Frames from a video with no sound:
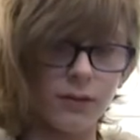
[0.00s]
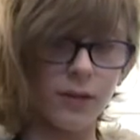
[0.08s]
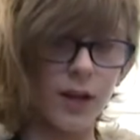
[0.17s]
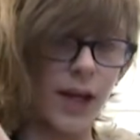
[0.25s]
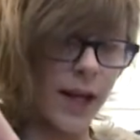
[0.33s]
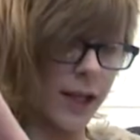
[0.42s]

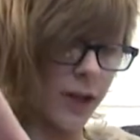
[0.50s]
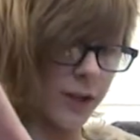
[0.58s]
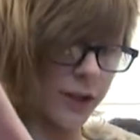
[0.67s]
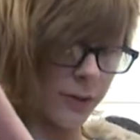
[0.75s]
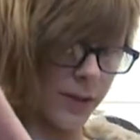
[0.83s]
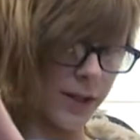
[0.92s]
Uh, and give
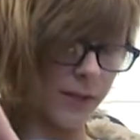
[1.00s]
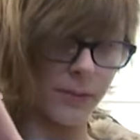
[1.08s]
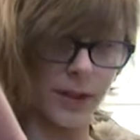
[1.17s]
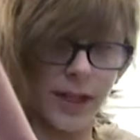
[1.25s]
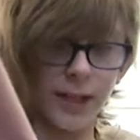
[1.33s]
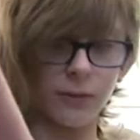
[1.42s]
them an
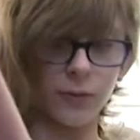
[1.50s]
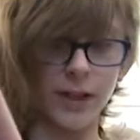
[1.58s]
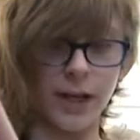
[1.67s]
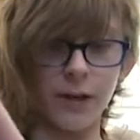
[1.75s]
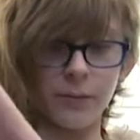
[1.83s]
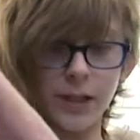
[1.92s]
opportunity to kind
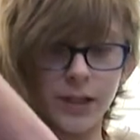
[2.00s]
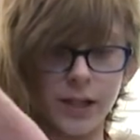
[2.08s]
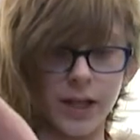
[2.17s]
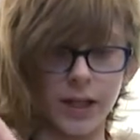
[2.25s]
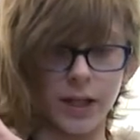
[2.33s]
of go shopping.